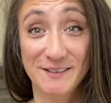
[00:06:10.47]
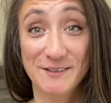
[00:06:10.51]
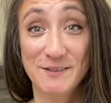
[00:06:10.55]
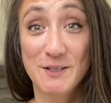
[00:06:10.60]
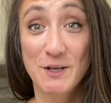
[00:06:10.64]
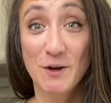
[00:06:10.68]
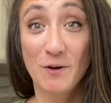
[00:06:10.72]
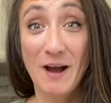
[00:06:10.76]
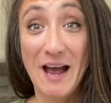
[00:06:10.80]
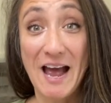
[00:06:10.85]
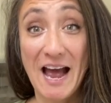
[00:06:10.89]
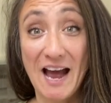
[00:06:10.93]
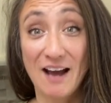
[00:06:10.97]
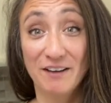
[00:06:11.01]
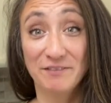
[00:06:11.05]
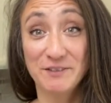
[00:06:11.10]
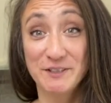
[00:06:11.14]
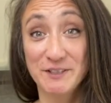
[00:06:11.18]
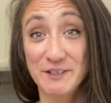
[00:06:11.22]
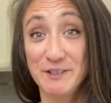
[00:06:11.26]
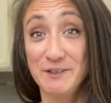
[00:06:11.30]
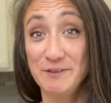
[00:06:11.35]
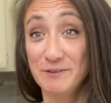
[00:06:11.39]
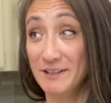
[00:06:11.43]
so after
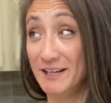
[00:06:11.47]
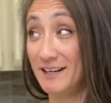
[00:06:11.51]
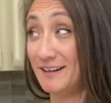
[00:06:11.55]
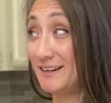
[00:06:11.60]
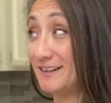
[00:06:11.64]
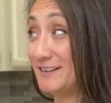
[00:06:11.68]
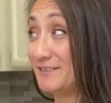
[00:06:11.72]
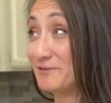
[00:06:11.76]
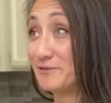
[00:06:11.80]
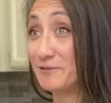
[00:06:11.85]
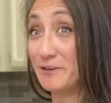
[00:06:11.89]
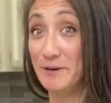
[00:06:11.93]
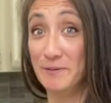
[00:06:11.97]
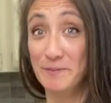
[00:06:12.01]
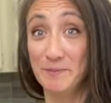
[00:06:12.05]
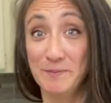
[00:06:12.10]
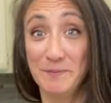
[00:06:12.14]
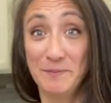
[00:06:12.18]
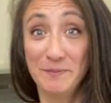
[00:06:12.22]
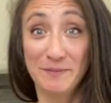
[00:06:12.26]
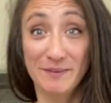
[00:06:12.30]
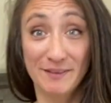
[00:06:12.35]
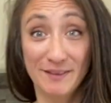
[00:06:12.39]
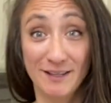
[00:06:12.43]
you get it
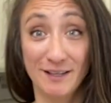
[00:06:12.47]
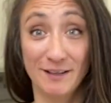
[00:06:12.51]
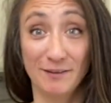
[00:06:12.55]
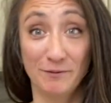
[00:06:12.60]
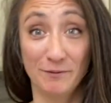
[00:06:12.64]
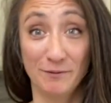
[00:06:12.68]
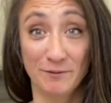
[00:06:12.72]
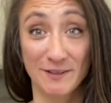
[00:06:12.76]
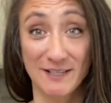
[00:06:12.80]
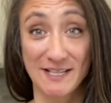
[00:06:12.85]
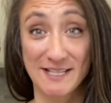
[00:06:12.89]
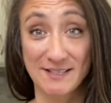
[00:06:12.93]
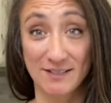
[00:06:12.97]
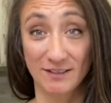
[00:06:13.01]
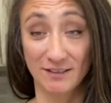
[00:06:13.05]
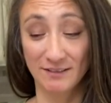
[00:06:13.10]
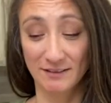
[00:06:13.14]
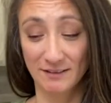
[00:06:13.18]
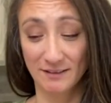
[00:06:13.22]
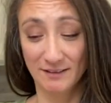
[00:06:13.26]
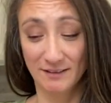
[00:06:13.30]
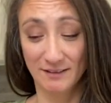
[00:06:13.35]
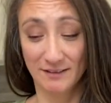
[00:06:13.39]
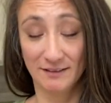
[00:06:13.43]
from the freezer,
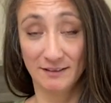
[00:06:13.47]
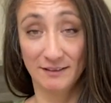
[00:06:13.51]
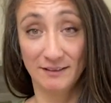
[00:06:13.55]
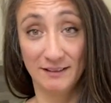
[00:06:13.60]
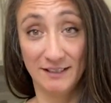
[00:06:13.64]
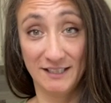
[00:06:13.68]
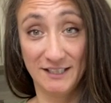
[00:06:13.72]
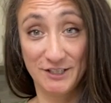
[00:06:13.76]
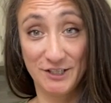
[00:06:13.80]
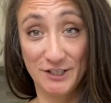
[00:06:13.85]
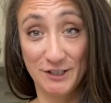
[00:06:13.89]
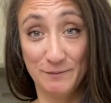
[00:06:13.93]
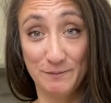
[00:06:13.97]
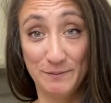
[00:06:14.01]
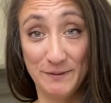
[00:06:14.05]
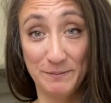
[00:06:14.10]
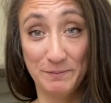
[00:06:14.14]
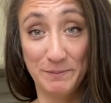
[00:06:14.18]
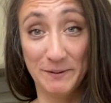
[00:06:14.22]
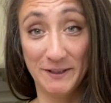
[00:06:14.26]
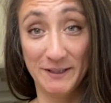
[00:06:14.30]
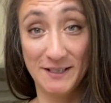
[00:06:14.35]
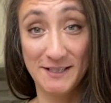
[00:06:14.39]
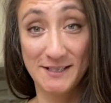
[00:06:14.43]
it should be
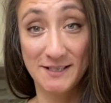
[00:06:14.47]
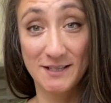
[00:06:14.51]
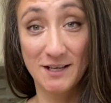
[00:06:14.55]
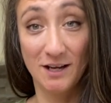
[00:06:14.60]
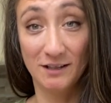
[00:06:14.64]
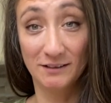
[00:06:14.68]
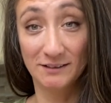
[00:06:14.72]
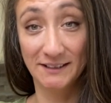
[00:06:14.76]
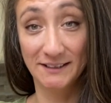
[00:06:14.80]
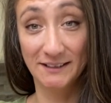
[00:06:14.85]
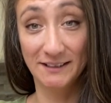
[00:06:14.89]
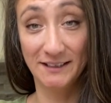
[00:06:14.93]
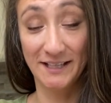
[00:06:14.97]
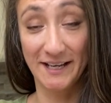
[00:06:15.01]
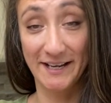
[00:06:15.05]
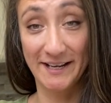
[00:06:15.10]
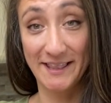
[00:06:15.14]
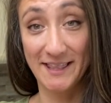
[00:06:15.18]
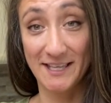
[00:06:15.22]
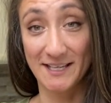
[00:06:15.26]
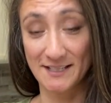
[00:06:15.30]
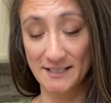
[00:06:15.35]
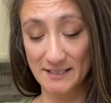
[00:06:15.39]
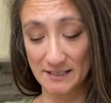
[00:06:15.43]
pretty solid like
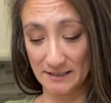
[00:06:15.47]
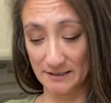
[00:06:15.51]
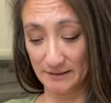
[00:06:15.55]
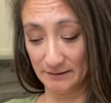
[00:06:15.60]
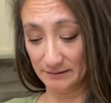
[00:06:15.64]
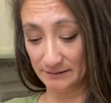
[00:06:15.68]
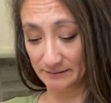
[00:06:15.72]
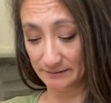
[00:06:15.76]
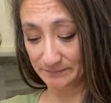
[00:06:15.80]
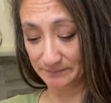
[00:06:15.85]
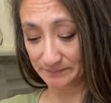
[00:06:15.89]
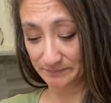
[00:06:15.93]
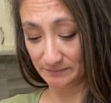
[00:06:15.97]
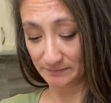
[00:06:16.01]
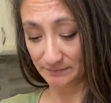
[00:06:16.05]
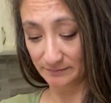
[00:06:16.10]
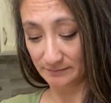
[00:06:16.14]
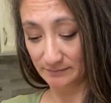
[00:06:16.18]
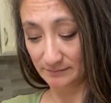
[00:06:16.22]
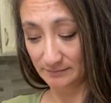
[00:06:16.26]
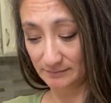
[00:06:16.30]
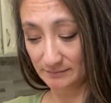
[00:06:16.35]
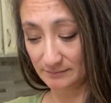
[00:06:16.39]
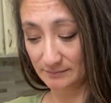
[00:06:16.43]
this.
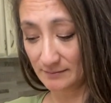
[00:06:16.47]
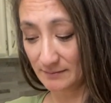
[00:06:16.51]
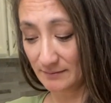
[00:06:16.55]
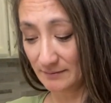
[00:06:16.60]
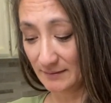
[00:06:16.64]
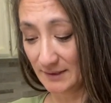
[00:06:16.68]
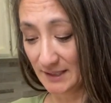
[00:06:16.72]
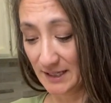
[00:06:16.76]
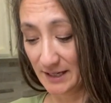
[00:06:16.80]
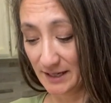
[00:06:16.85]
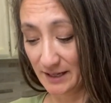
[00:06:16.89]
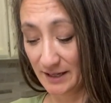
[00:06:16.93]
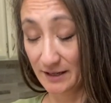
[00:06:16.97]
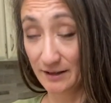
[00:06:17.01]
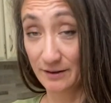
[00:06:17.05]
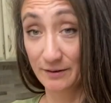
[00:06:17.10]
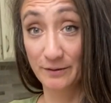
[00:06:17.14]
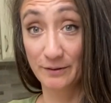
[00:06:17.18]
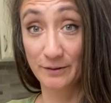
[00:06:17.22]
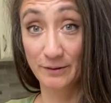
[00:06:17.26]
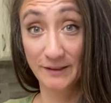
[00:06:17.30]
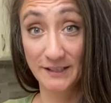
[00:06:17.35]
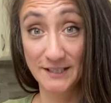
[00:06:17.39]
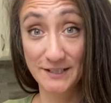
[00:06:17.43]

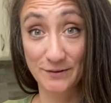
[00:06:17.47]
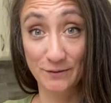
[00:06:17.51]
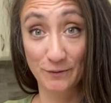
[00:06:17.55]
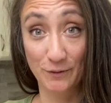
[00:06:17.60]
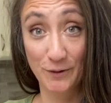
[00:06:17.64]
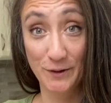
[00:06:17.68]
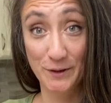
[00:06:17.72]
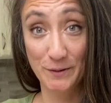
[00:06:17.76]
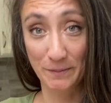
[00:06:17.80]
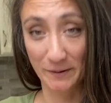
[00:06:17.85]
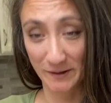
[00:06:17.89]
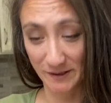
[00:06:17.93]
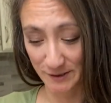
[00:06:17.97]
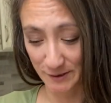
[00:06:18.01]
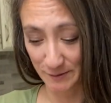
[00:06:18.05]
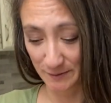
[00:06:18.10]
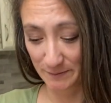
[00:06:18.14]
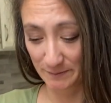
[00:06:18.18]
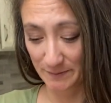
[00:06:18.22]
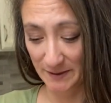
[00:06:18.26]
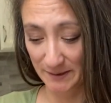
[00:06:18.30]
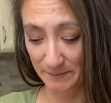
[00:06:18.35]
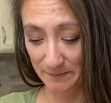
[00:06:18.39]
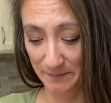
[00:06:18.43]
And the reason for the parchment
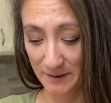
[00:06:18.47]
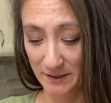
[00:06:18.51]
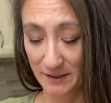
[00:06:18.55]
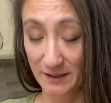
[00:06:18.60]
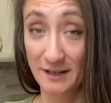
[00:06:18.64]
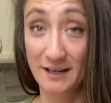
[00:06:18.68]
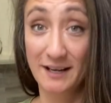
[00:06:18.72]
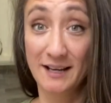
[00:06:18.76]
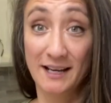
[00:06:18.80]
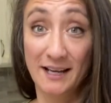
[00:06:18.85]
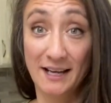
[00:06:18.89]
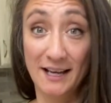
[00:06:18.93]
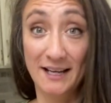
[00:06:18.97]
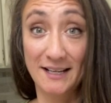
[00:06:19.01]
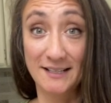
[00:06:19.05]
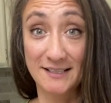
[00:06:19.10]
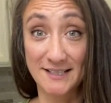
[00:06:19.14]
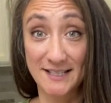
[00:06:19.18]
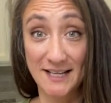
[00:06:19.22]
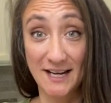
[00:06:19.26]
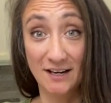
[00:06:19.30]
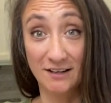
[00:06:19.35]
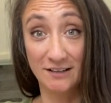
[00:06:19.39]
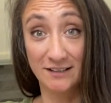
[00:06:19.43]
paper is
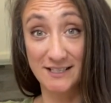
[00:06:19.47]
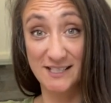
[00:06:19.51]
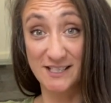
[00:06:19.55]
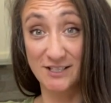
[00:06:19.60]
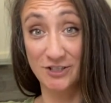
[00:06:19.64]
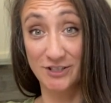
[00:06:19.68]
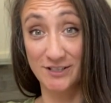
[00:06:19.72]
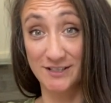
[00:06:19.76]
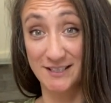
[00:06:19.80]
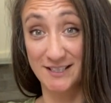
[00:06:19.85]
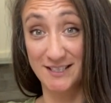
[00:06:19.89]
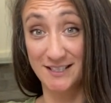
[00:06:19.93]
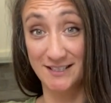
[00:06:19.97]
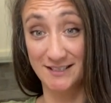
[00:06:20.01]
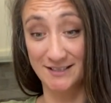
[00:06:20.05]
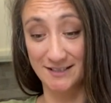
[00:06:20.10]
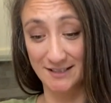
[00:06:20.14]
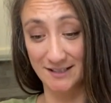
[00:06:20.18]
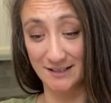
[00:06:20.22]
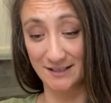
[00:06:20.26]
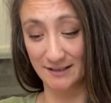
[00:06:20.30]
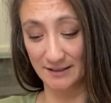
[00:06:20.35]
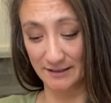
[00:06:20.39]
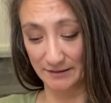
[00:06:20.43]
now it's just
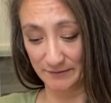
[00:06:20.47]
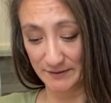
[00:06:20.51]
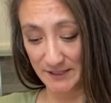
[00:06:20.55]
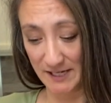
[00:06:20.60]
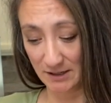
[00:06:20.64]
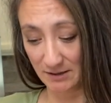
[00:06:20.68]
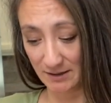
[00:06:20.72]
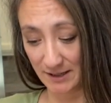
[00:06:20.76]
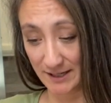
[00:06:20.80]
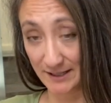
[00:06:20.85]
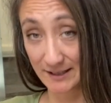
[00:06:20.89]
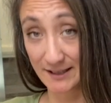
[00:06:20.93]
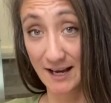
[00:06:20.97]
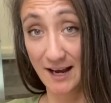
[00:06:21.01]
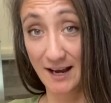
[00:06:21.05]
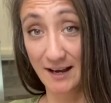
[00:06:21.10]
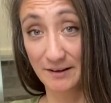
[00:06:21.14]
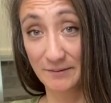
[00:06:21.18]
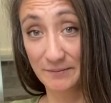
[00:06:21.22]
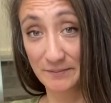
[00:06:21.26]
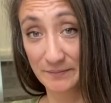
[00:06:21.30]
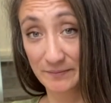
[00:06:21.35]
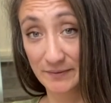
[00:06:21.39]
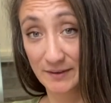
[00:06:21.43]
easy to lift out like
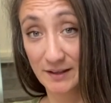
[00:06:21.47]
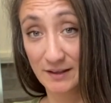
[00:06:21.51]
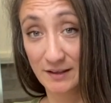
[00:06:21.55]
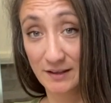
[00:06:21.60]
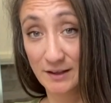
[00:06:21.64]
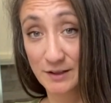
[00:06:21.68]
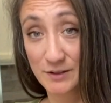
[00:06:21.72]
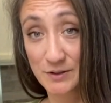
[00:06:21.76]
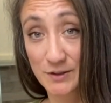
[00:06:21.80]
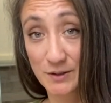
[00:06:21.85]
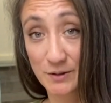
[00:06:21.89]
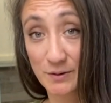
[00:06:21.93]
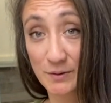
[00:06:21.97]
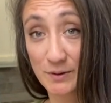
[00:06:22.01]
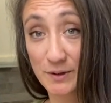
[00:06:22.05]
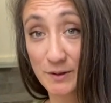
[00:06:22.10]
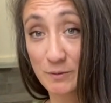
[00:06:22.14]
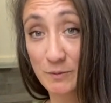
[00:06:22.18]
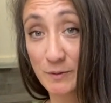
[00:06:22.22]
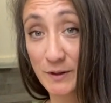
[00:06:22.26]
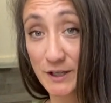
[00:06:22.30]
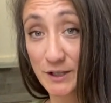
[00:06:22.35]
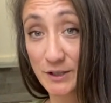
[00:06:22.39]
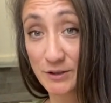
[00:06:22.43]
that. So
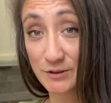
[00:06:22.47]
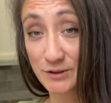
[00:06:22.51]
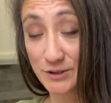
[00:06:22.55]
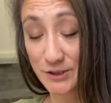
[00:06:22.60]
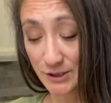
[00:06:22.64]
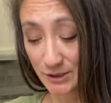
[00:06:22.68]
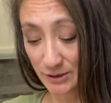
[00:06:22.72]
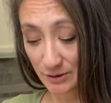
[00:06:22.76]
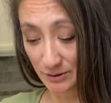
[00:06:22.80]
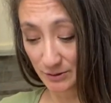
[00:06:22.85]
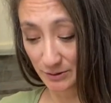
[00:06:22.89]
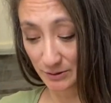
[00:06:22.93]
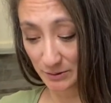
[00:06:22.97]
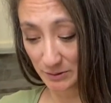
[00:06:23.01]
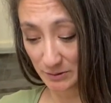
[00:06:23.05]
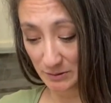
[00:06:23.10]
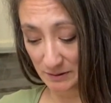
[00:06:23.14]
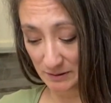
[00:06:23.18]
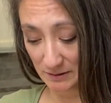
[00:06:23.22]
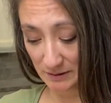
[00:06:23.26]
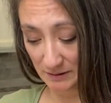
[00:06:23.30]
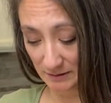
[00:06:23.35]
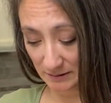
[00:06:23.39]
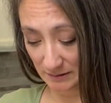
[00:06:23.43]
then what you
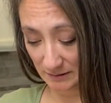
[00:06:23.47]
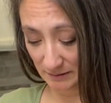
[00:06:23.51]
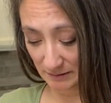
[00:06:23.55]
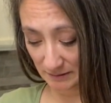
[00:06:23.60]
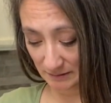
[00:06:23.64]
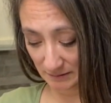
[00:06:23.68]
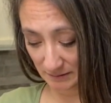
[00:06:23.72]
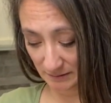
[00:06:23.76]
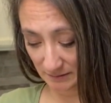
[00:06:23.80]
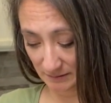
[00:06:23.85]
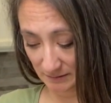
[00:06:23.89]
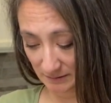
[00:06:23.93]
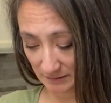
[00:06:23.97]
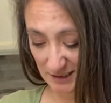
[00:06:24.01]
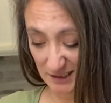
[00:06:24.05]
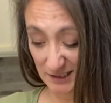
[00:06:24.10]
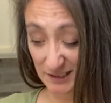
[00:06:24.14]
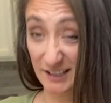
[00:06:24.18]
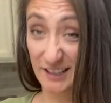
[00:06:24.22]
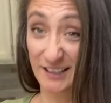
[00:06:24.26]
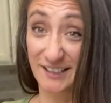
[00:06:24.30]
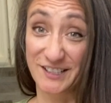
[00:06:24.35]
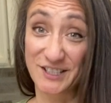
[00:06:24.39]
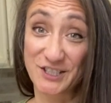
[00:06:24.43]
do
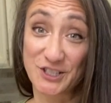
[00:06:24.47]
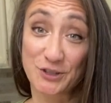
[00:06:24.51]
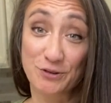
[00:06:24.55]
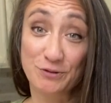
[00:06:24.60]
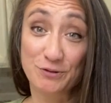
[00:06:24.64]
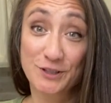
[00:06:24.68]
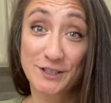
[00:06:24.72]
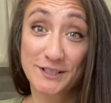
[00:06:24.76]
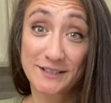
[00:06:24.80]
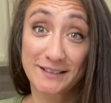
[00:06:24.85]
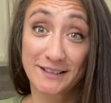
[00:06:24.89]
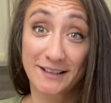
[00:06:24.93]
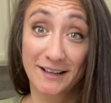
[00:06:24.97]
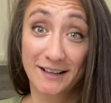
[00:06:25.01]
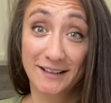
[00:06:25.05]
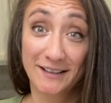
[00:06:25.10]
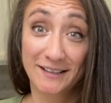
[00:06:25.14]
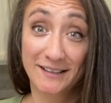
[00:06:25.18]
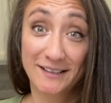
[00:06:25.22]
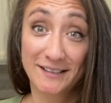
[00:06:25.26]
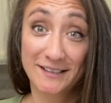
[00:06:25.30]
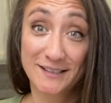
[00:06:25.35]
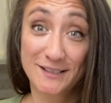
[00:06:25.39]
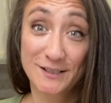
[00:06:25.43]
is you just cut it
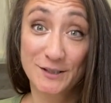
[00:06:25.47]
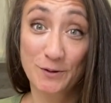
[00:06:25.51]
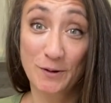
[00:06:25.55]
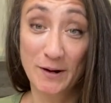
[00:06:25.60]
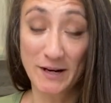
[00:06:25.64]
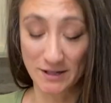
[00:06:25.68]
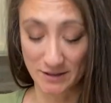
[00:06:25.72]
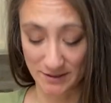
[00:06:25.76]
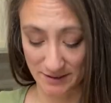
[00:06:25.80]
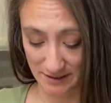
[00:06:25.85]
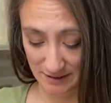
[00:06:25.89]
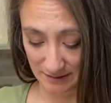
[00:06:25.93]
into squares,